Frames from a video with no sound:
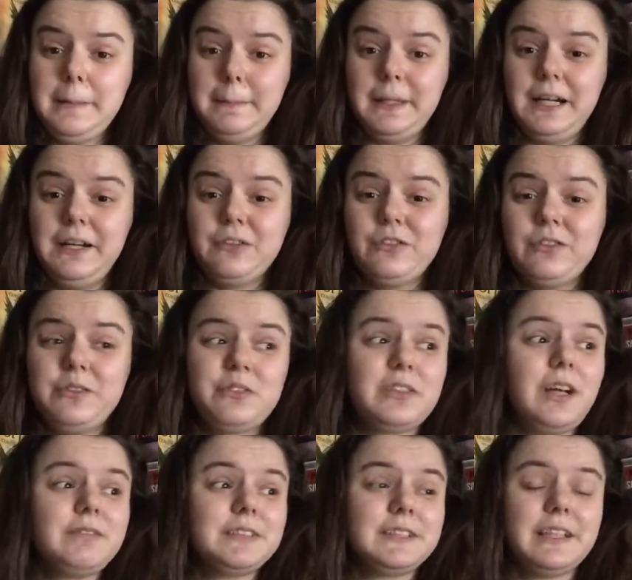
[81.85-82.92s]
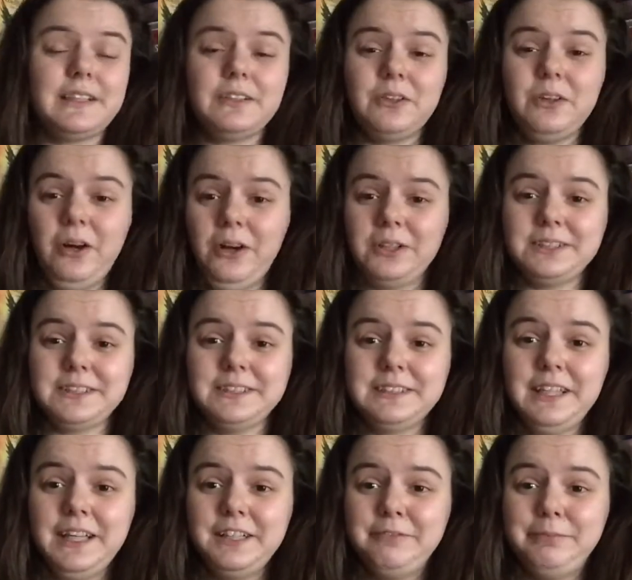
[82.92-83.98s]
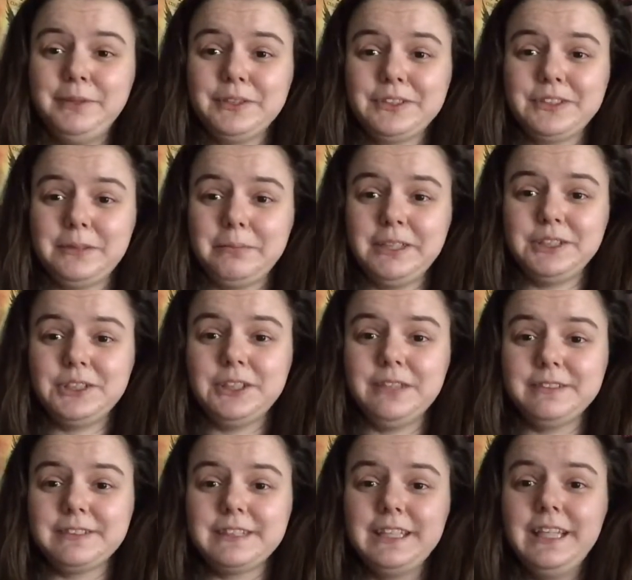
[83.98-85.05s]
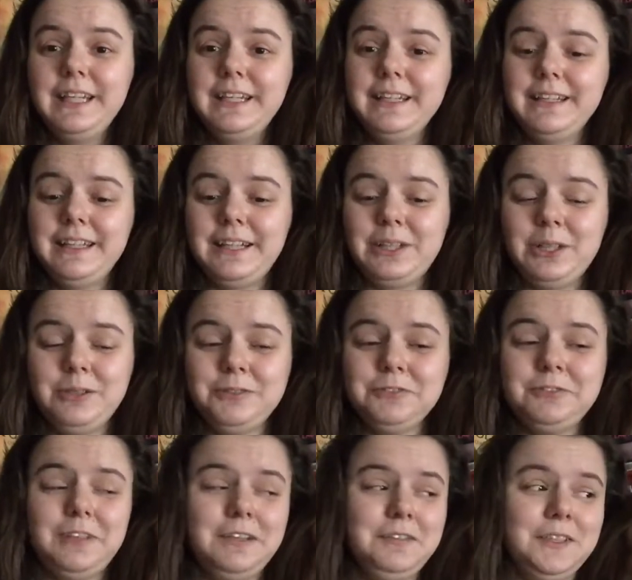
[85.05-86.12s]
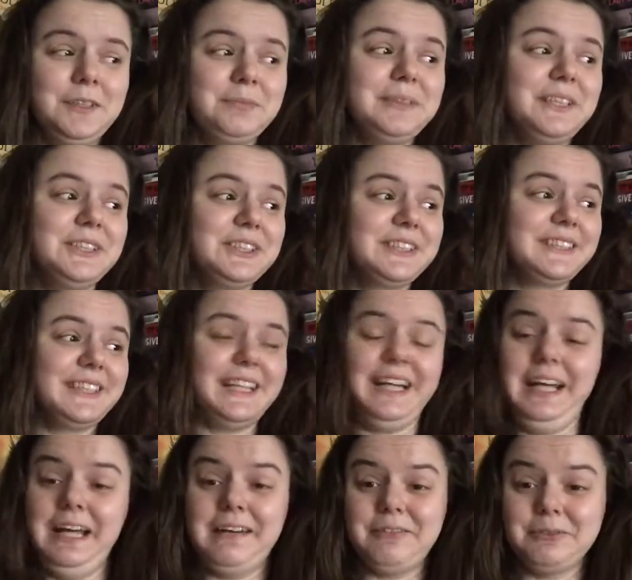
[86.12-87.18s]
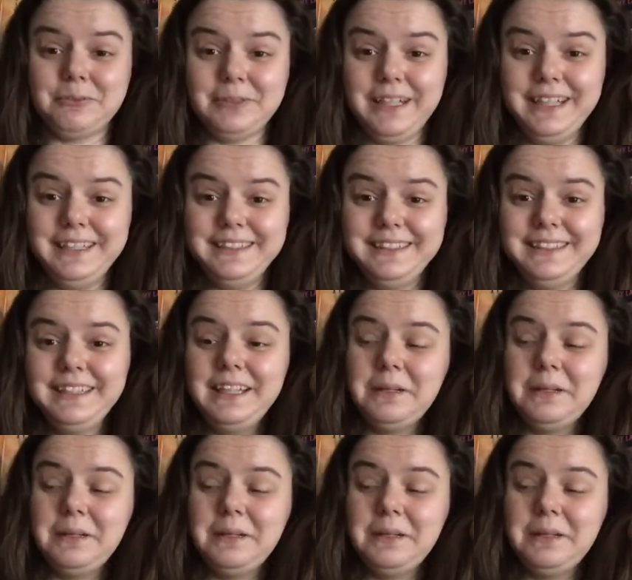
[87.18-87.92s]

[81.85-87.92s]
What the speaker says: But I also discovered that there aren't a ton of books on my shelves that are over 500 pages that I haven't read,